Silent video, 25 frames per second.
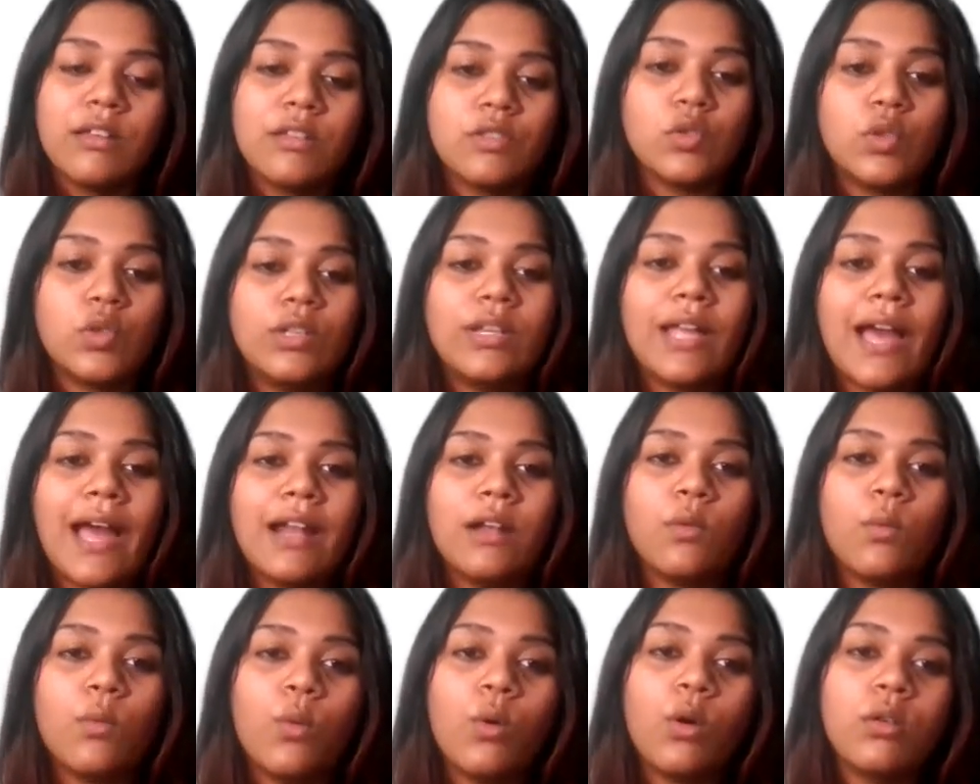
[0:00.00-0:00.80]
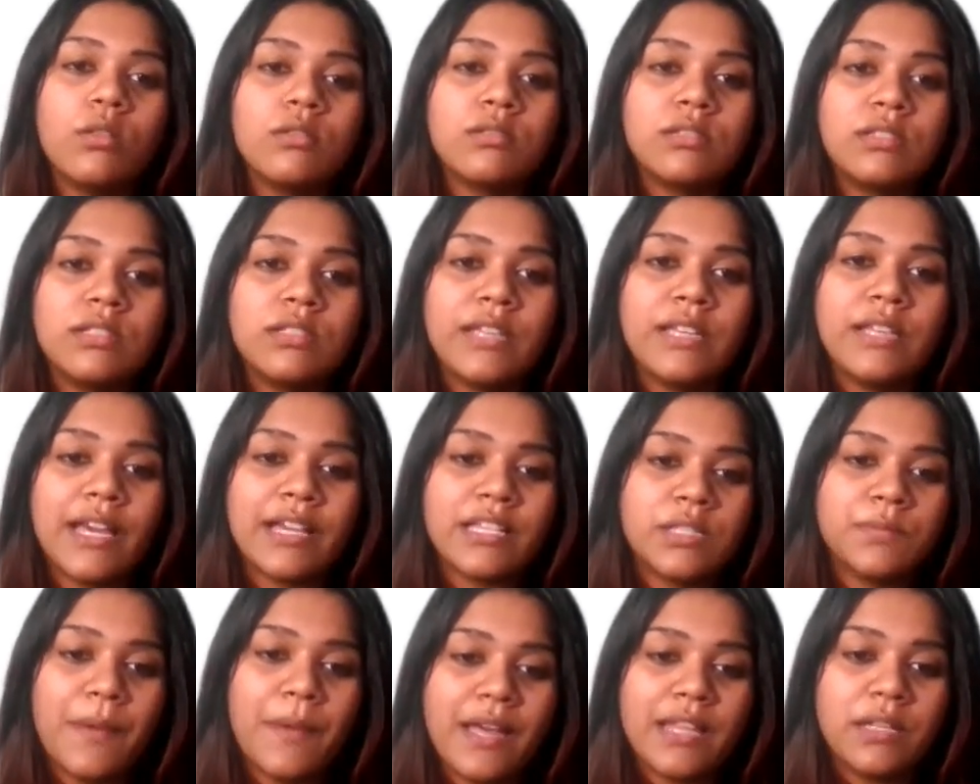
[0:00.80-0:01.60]
So that was the
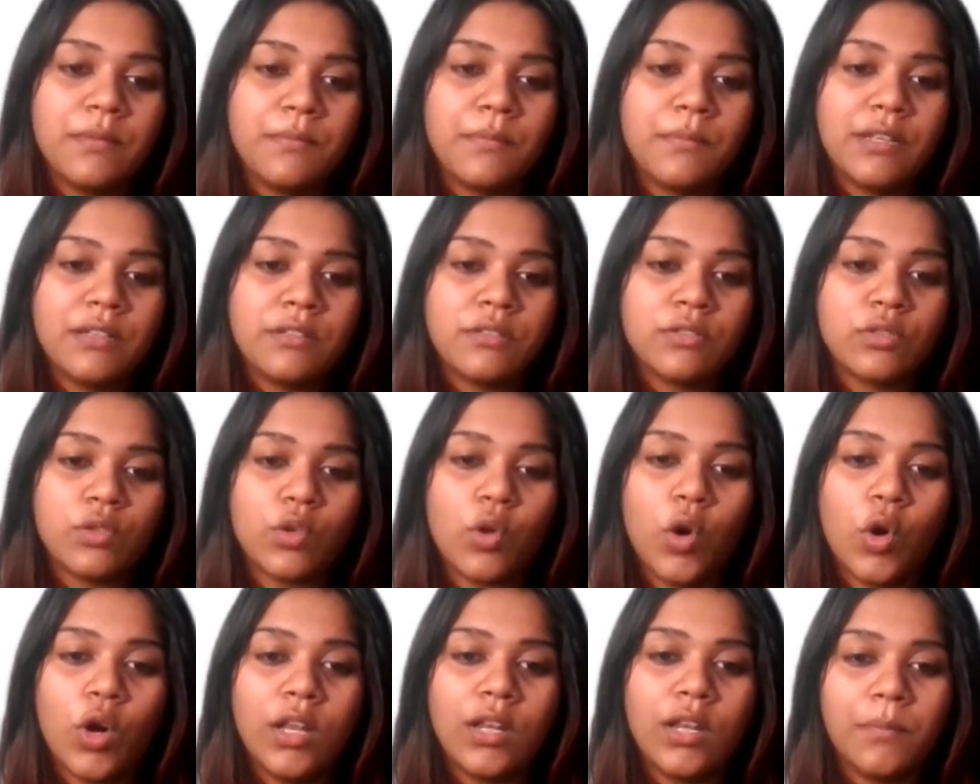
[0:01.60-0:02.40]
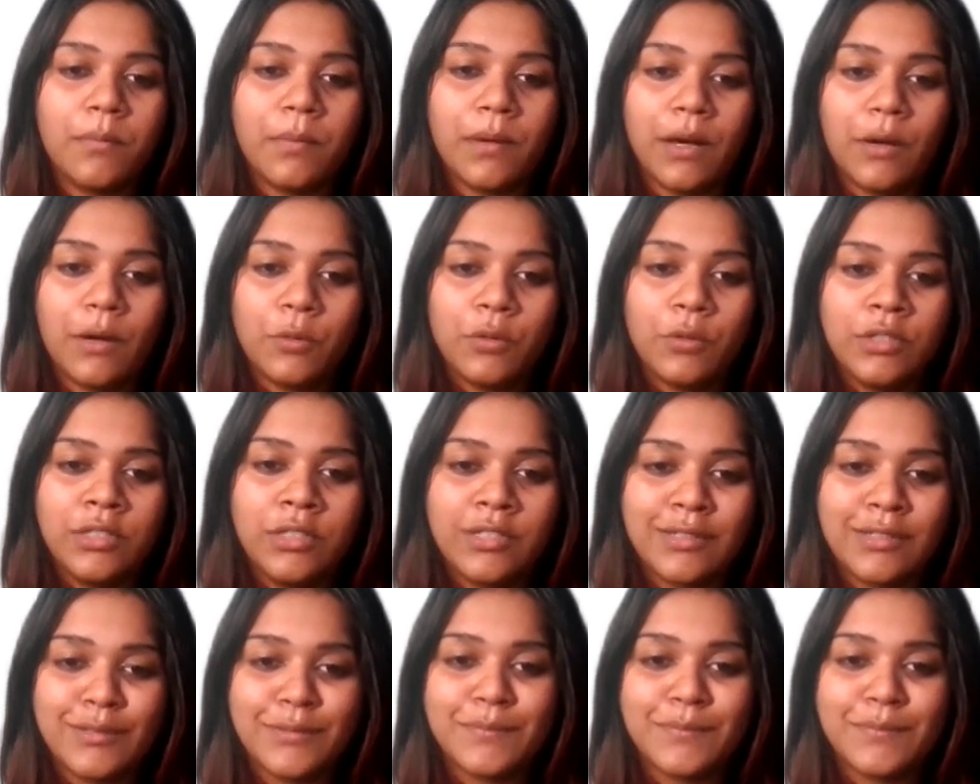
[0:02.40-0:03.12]
experiments all about.